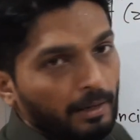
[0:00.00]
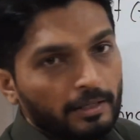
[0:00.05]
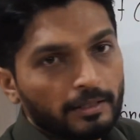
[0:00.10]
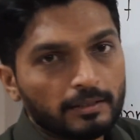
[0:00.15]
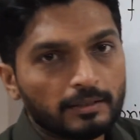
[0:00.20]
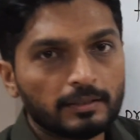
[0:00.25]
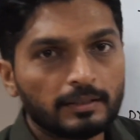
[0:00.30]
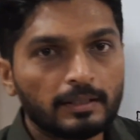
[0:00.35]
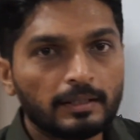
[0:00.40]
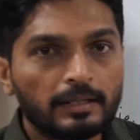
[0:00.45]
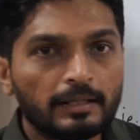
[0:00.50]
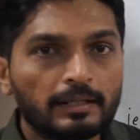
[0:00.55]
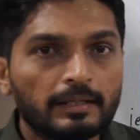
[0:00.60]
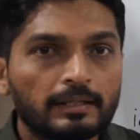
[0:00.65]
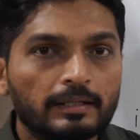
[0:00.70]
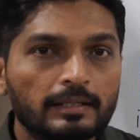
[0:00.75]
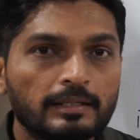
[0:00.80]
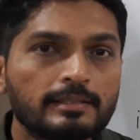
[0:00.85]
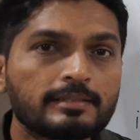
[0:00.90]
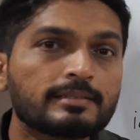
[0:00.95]
part.
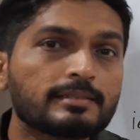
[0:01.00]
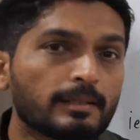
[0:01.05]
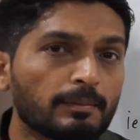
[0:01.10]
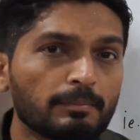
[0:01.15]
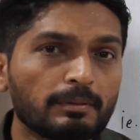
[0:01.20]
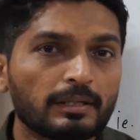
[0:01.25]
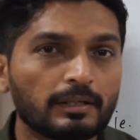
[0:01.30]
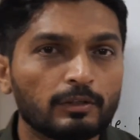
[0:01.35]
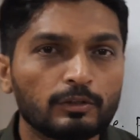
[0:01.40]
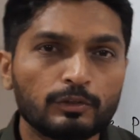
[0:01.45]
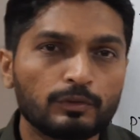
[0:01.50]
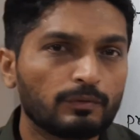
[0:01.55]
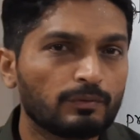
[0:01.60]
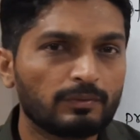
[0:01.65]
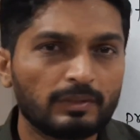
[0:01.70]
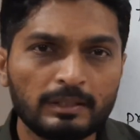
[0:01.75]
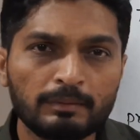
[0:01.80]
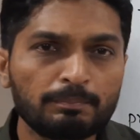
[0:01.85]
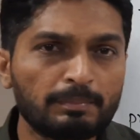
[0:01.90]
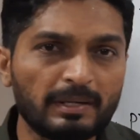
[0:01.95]
In some
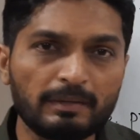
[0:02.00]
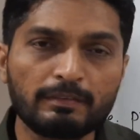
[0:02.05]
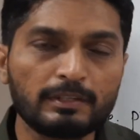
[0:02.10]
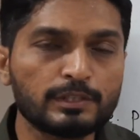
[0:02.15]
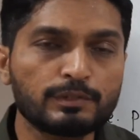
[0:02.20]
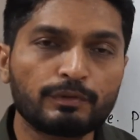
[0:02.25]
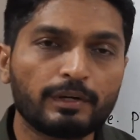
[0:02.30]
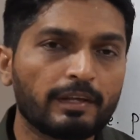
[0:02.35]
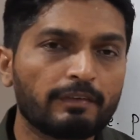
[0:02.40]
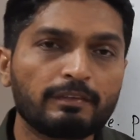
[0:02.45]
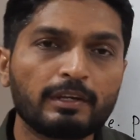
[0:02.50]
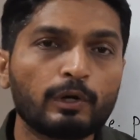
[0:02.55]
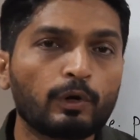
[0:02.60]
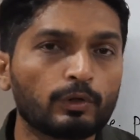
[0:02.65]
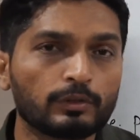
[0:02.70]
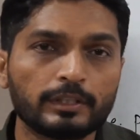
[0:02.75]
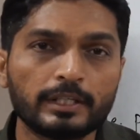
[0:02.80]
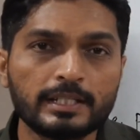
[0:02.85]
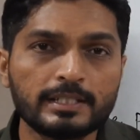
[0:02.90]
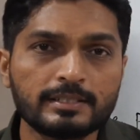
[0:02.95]
in previous video we
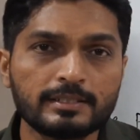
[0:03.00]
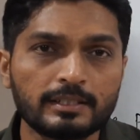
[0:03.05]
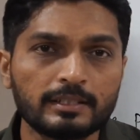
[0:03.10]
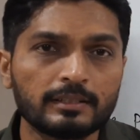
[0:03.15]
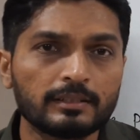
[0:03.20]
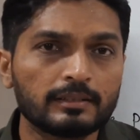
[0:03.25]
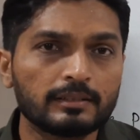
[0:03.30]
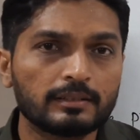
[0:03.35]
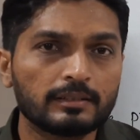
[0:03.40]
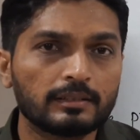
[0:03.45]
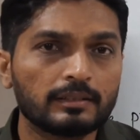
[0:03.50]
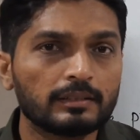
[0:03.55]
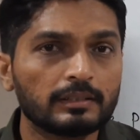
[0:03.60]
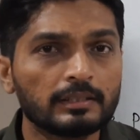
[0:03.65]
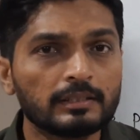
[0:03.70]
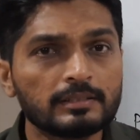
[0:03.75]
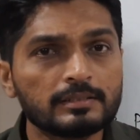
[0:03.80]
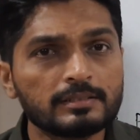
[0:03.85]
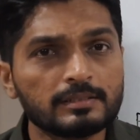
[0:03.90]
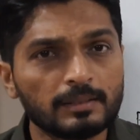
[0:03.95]
already seen,
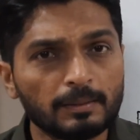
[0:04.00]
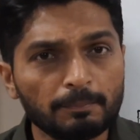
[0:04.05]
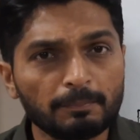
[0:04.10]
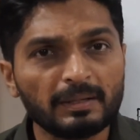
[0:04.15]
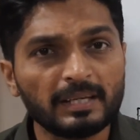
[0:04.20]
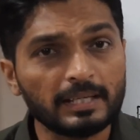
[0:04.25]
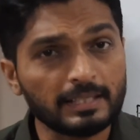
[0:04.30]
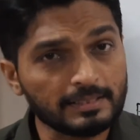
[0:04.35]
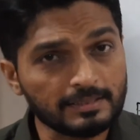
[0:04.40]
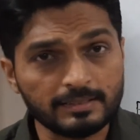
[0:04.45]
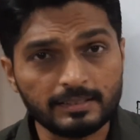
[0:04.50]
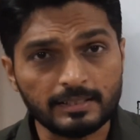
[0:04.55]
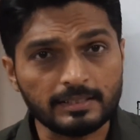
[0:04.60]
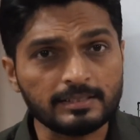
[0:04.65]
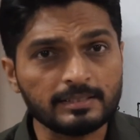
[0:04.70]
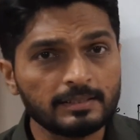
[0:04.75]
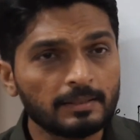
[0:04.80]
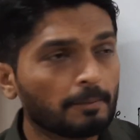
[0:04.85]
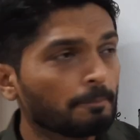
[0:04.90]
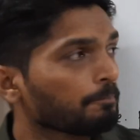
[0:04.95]
in some
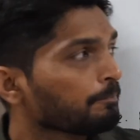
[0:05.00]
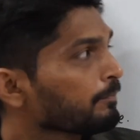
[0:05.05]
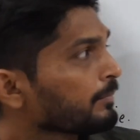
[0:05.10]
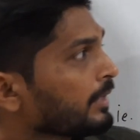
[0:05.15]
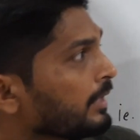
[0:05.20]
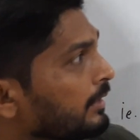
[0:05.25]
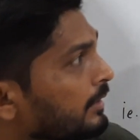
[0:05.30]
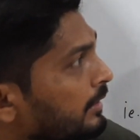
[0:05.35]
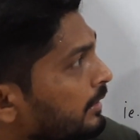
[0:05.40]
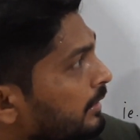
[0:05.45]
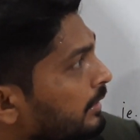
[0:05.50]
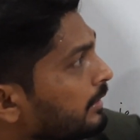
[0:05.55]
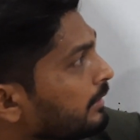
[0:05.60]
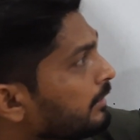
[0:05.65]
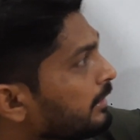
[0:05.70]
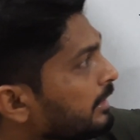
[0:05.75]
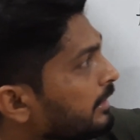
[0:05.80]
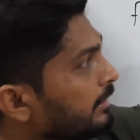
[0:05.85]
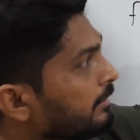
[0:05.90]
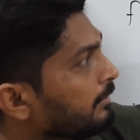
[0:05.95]
cases
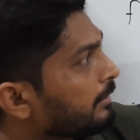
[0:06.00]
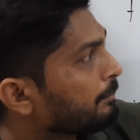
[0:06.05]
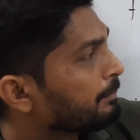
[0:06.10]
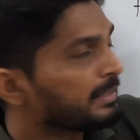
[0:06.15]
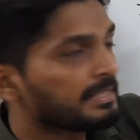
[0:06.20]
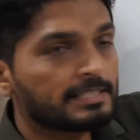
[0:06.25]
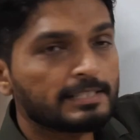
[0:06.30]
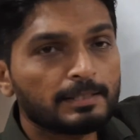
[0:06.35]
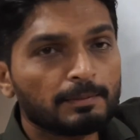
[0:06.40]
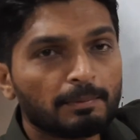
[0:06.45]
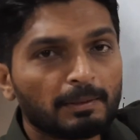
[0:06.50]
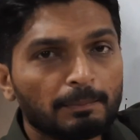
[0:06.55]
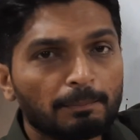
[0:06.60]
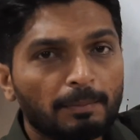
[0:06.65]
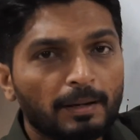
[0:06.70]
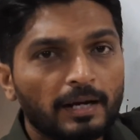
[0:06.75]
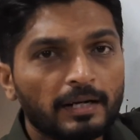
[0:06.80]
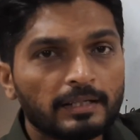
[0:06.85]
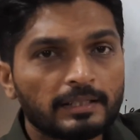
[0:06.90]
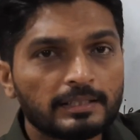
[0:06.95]
principal
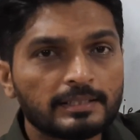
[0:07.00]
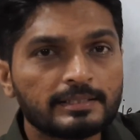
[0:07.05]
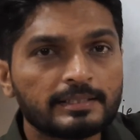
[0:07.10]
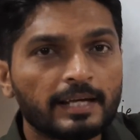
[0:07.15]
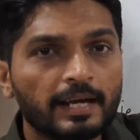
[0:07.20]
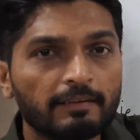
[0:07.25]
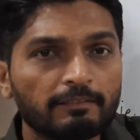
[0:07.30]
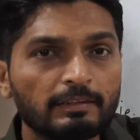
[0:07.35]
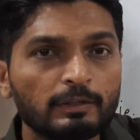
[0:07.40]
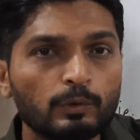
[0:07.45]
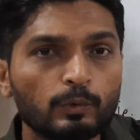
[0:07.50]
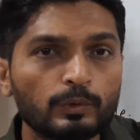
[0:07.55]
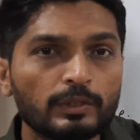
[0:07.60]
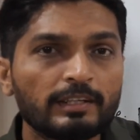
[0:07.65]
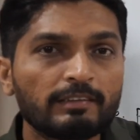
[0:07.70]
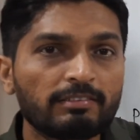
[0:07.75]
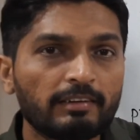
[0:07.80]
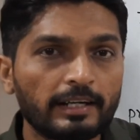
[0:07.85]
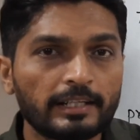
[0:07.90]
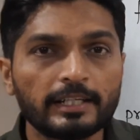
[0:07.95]
part is having
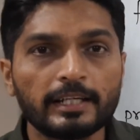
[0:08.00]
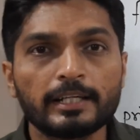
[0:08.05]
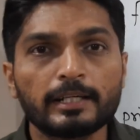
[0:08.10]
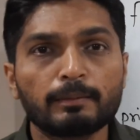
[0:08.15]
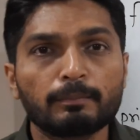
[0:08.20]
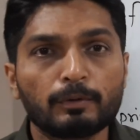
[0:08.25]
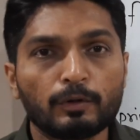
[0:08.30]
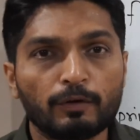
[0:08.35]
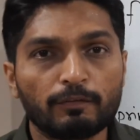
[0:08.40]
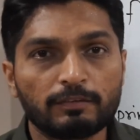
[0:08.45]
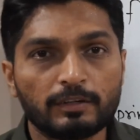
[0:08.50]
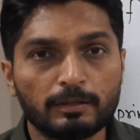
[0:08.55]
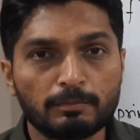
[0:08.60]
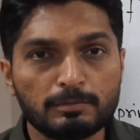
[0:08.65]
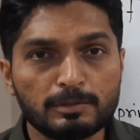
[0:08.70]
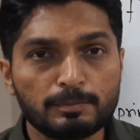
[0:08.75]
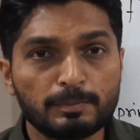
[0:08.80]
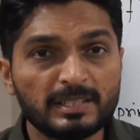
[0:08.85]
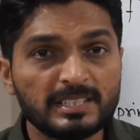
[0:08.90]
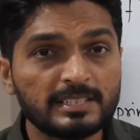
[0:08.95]
only finite number of
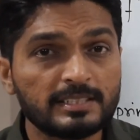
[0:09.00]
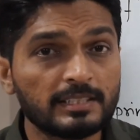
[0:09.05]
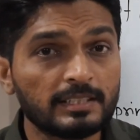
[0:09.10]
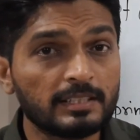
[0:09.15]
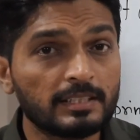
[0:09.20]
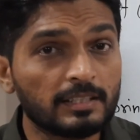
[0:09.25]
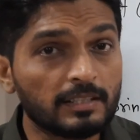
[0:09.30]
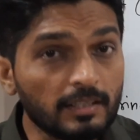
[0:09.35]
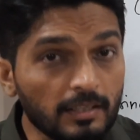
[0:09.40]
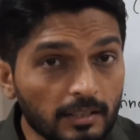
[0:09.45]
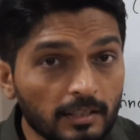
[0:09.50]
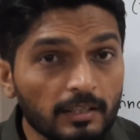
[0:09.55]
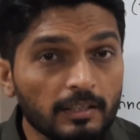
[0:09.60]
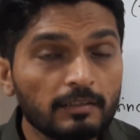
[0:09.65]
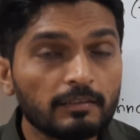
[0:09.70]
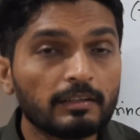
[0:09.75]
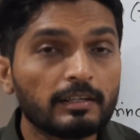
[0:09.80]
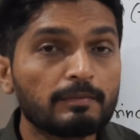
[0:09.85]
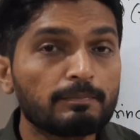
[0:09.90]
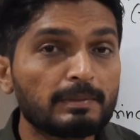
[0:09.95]
terms, but see
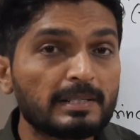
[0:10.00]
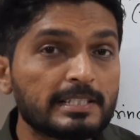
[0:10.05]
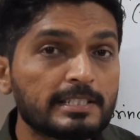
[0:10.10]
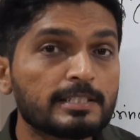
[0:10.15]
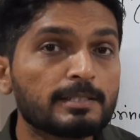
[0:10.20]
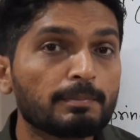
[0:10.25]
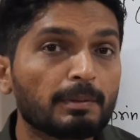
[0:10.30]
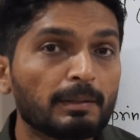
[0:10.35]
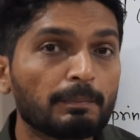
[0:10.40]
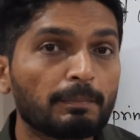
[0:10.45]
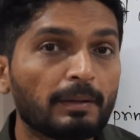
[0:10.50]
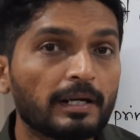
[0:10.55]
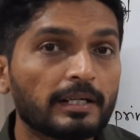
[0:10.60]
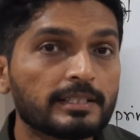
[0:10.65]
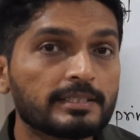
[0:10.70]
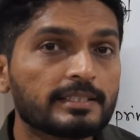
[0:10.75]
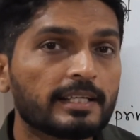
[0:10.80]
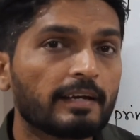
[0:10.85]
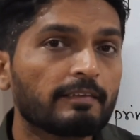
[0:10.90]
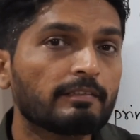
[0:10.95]
here principal
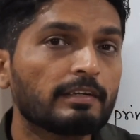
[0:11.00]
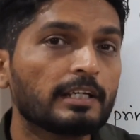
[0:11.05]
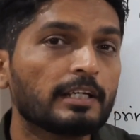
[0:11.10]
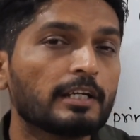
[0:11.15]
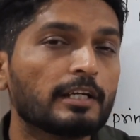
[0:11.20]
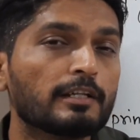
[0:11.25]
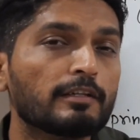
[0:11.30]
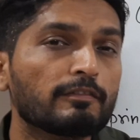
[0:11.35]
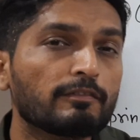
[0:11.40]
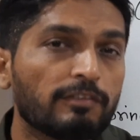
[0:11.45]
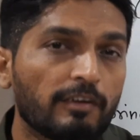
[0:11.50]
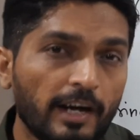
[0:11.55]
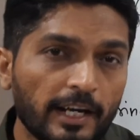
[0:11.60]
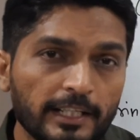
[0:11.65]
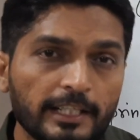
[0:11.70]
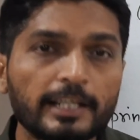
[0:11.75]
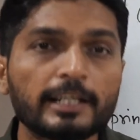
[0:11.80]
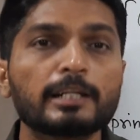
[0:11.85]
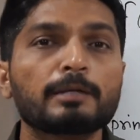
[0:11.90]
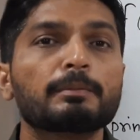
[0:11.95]
part is having
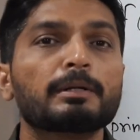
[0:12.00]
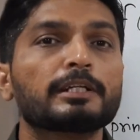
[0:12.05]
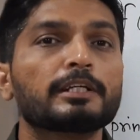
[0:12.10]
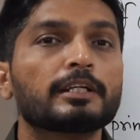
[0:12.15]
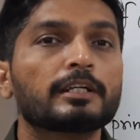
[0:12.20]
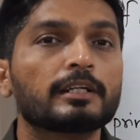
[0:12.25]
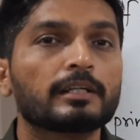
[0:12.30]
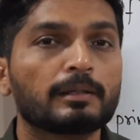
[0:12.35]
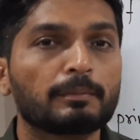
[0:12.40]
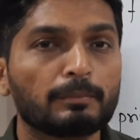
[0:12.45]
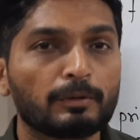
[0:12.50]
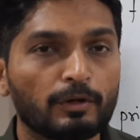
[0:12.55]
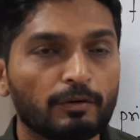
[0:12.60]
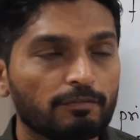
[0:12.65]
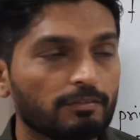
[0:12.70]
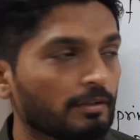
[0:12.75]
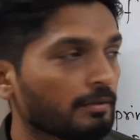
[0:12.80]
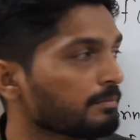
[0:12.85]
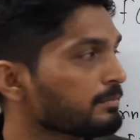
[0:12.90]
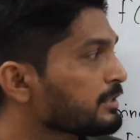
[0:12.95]
infinitely many number
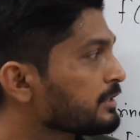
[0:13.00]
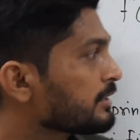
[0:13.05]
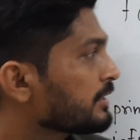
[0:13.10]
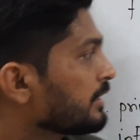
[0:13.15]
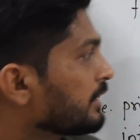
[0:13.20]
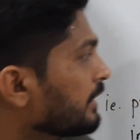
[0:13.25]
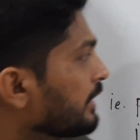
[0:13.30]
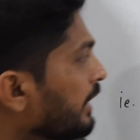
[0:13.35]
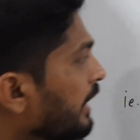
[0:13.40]
of terms,